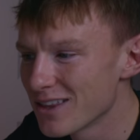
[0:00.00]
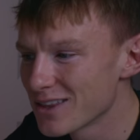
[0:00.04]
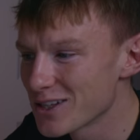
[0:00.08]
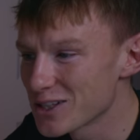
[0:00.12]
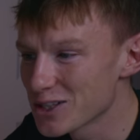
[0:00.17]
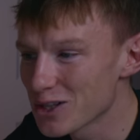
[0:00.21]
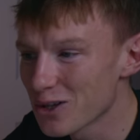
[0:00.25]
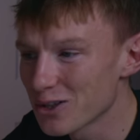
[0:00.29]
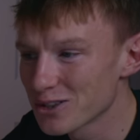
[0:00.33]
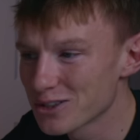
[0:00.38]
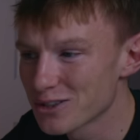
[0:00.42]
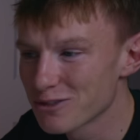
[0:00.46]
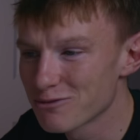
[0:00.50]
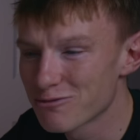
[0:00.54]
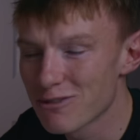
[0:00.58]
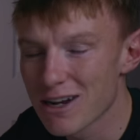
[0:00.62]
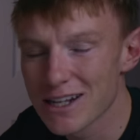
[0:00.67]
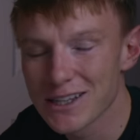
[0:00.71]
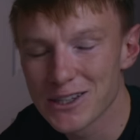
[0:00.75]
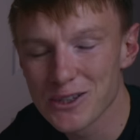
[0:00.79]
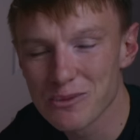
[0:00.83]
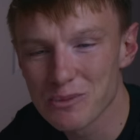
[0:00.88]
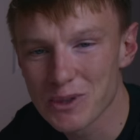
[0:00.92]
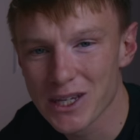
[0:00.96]
there's lots of
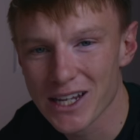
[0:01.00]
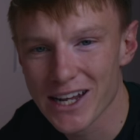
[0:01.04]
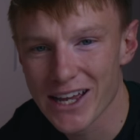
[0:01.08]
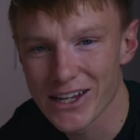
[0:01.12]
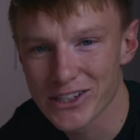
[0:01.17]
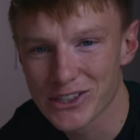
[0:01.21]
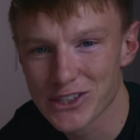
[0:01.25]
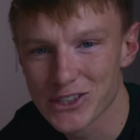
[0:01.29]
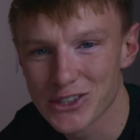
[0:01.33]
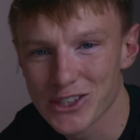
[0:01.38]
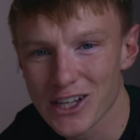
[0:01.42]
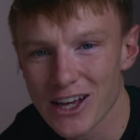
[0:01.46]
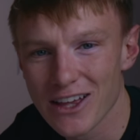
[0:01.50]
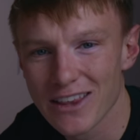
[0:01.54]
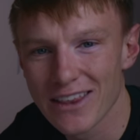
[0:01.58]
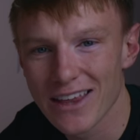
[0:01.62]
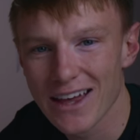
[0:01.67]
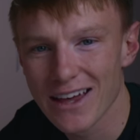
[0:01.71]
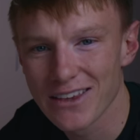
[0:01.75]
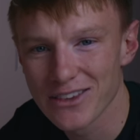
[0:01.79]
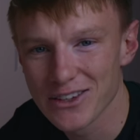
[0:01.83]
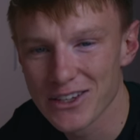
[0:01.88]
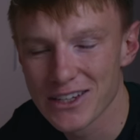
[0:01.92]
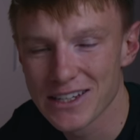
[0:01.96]
random connections like
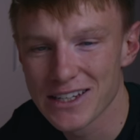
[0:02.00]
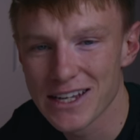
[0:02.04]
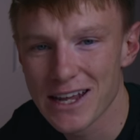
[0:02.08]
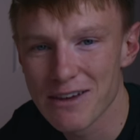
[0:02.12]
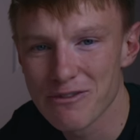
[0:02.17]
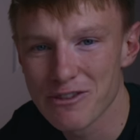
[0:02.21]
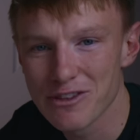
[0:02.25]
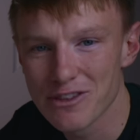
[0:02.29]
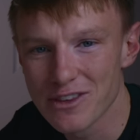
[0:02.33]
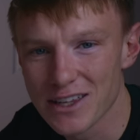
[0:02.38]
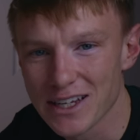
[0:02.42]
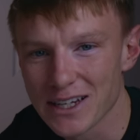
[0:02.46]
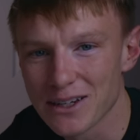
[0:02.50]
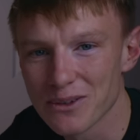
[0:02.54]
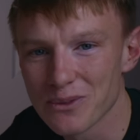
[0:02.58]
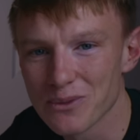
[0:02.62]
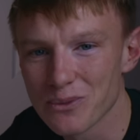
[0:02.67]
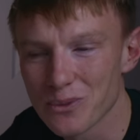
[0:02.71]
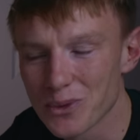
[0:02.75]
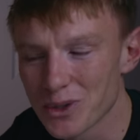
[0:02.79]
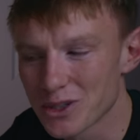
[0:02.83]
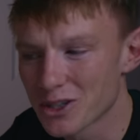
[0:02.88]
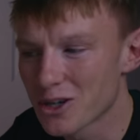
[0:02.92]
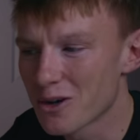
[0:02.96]
that that you'd never think
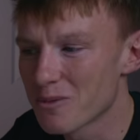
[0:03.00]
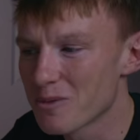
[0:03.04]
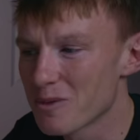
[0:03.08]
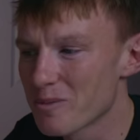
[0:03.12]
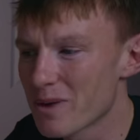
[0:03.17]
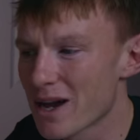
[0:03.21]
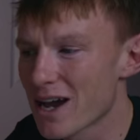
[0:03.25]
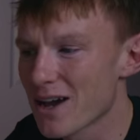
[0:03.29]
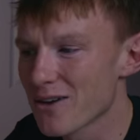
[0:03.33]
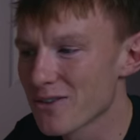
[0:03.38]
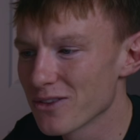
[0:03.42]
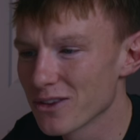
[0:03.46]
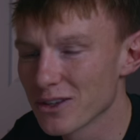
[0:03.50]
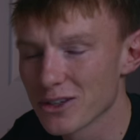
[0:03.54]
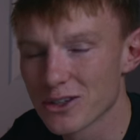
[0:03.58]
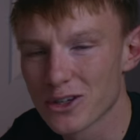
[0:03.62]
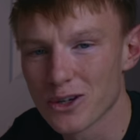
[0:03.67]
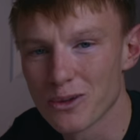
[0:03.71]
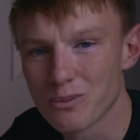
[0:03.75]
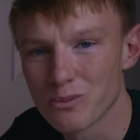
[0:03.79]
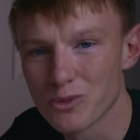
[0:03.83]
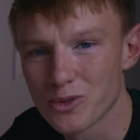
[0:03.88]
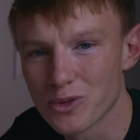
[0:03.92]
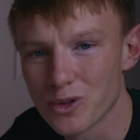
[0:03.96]
would come about that
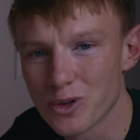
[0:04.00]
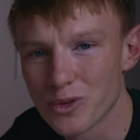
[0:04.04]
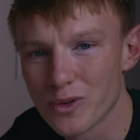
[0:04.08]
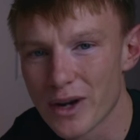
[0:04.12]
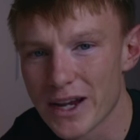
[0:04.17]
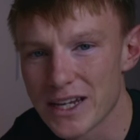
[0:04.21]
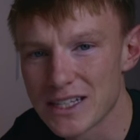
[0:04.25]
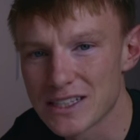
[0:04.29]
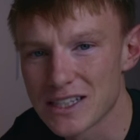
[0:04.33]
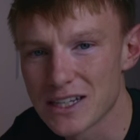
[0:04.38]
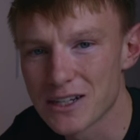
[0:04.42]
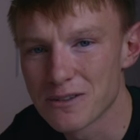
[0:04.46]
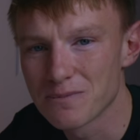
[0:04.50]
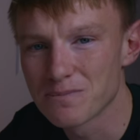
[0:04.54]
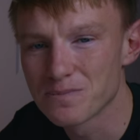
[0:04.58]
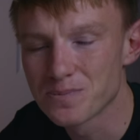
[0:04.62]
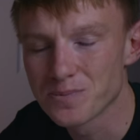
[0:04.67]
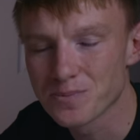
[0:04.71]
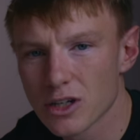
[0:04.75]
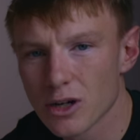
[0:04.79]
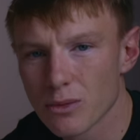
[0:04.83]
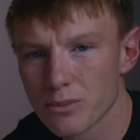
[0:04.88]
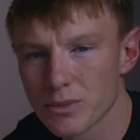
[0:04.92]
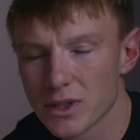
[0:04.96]
come through racing.
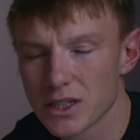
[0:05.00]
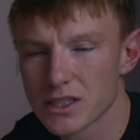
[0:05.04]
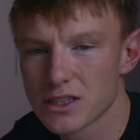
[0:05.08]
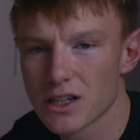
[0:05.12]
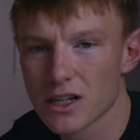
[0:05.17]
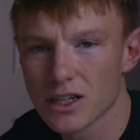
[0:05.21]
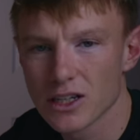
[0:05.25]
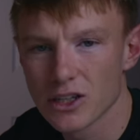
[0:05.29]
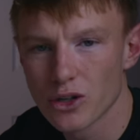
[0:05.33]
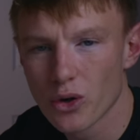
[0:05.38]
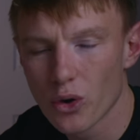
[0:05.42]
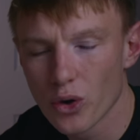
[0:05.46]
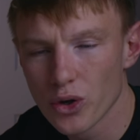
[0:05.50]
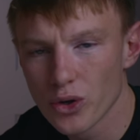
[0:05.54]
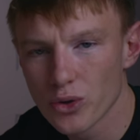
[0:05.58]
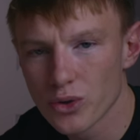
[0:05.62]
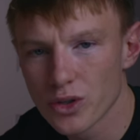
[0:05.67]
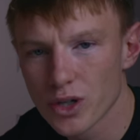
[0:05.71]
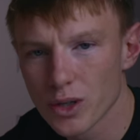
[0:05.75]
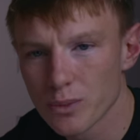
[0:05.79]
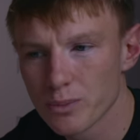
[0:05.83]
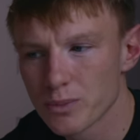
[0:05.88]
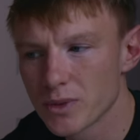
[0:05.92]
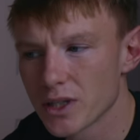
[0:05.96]
Companies like an oil
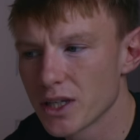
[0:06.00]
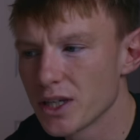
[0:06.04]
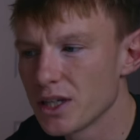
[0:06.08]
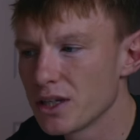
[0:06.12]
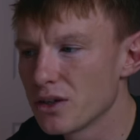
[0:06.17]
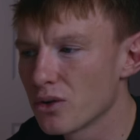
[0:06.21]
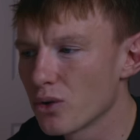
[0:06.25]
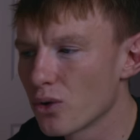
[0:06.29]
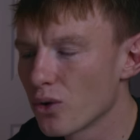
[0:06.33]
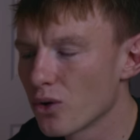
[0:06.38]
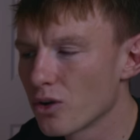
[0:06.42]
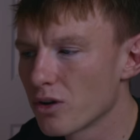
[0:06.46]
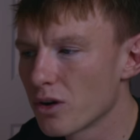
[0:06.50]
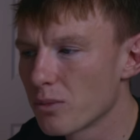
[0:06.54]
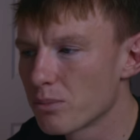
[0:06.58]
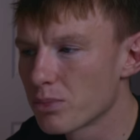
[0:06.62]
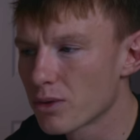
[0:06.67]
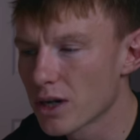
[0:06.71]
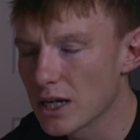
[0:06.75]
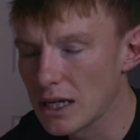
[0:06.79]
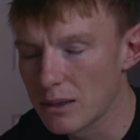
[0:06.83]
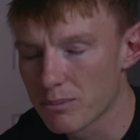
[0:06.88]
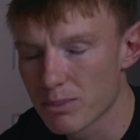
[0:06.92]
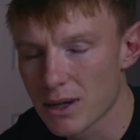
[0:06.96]
company or a
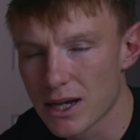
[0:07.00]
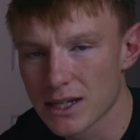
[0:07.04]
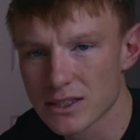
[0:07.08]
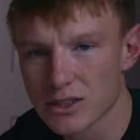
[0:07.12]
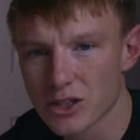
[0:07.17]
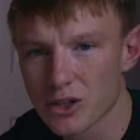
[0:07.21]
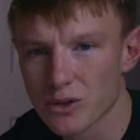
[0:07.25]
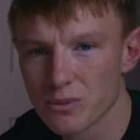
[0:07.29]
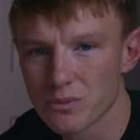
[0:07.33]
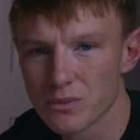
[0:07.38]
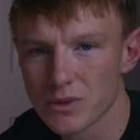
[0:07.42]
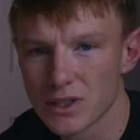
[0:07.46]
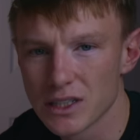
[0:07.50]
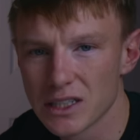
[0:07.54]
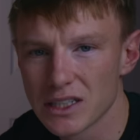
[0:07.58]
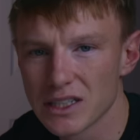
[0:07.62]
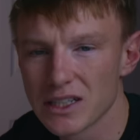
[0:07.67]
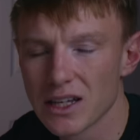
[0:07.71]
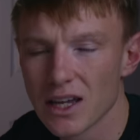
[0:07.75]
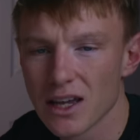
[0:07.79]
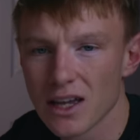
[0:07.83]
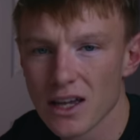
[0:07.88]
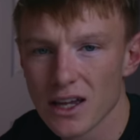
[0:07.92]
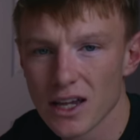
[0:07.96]
brake pad company,
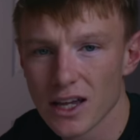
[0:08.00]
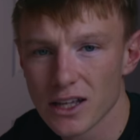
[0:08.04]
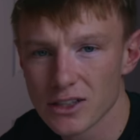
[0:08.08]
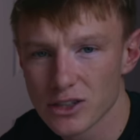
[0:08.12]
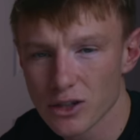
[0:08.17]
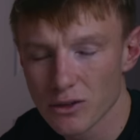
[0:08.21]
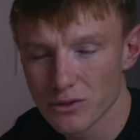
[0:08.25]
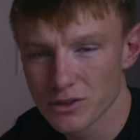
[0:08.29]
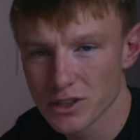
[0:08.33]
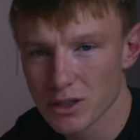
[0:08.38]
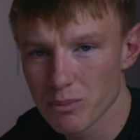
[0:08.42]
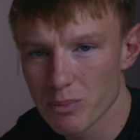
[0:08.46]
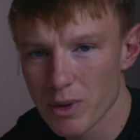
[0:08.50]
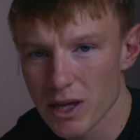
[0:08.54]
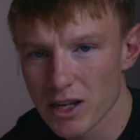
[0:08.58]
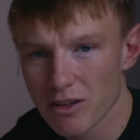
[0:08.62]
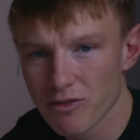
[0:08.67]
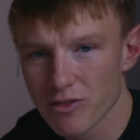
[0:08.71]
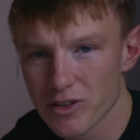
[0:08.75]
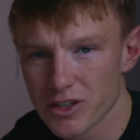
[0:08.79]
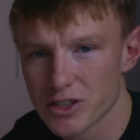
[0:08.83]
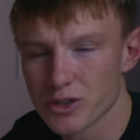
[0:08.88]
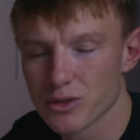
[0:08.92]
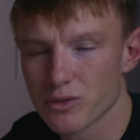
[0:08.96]
it's obviously
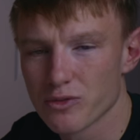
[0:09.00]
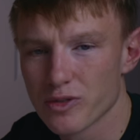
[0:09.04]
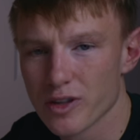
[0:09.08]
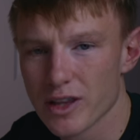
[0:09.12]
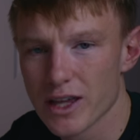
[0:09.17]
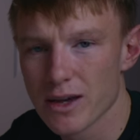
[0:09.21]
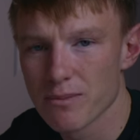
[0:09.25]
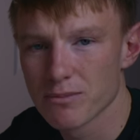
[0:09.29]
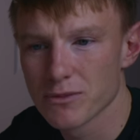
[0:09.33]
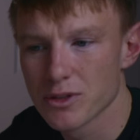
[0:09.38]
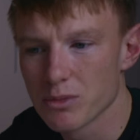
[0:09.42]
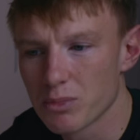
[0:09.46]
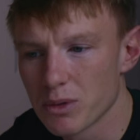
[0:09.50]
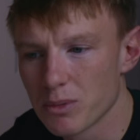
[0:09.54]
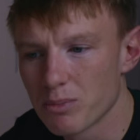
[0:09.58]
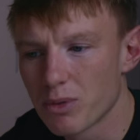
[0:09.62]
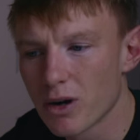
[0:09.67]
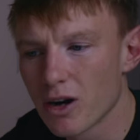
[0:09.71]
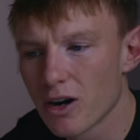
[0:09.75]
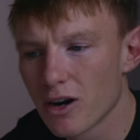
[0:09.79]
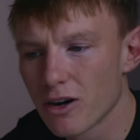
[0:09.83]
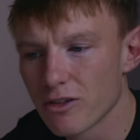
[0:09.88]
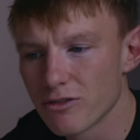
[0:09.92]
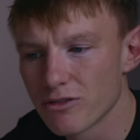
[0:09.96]
beneficial for them to be
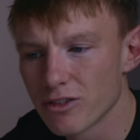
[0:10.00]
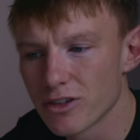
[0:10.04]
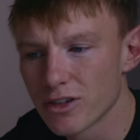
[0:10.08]
part of